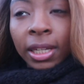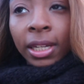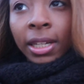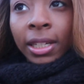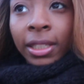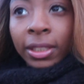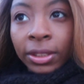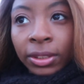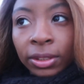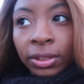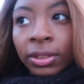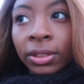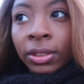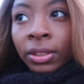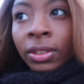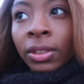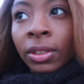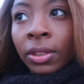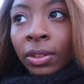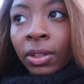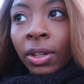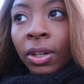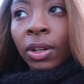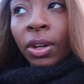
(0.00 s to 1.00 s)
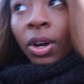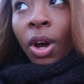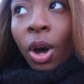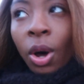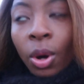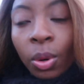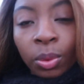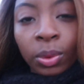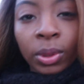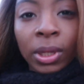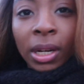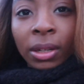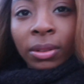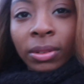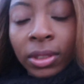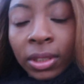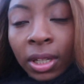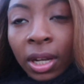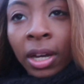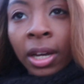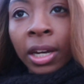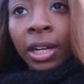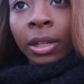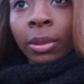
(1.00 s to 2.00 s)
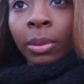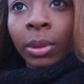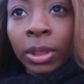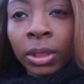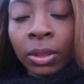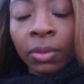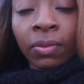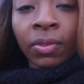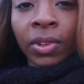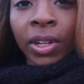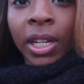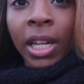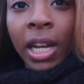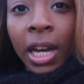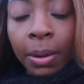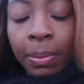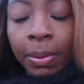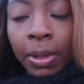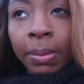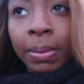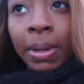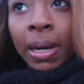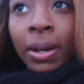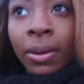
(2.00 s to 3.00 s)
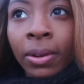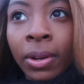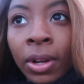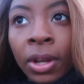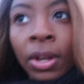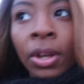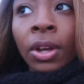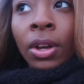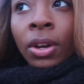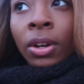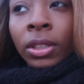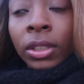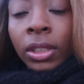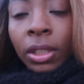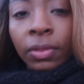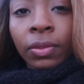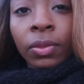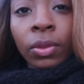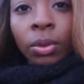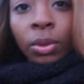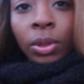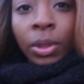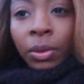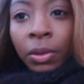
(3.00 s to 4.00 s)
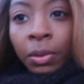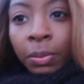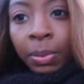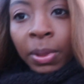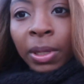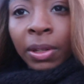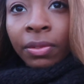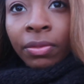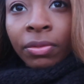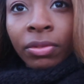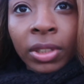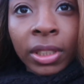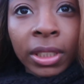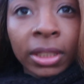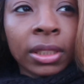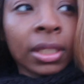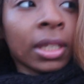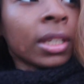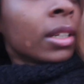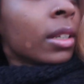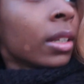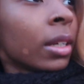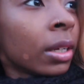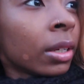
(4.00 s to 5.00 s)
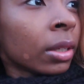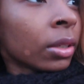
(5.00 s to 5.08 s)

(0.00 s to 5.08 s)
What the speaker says: it isn't cold outside, which I'm really happy about because I thought it would be freezing,